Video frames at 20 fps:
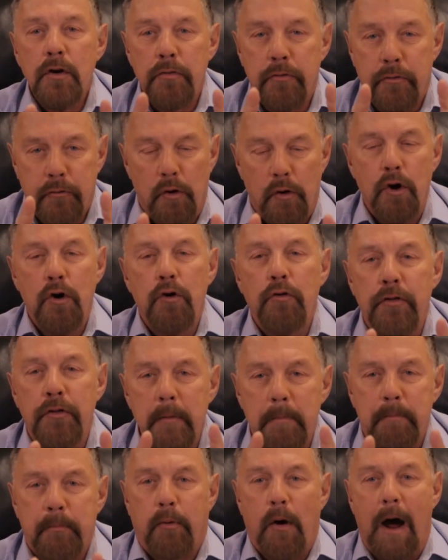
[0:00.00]
through
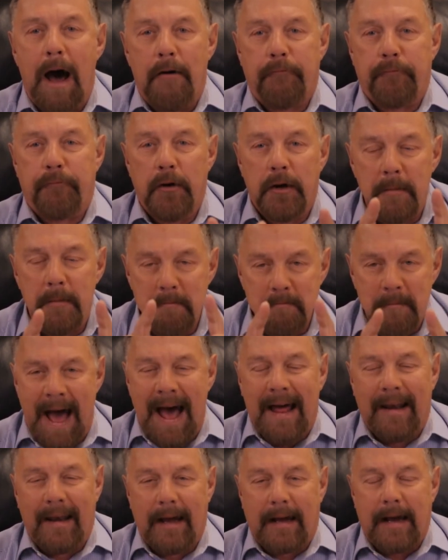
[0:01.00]
the prophet
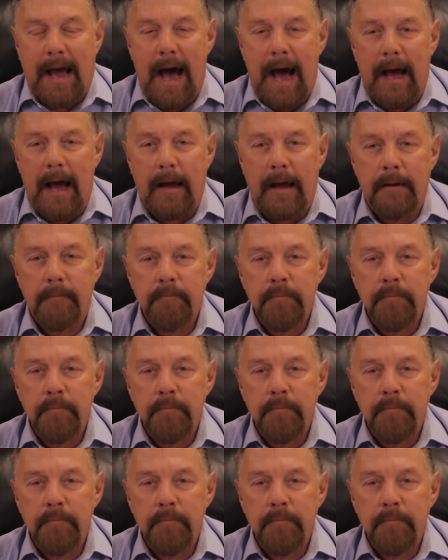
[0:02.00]
Malachi.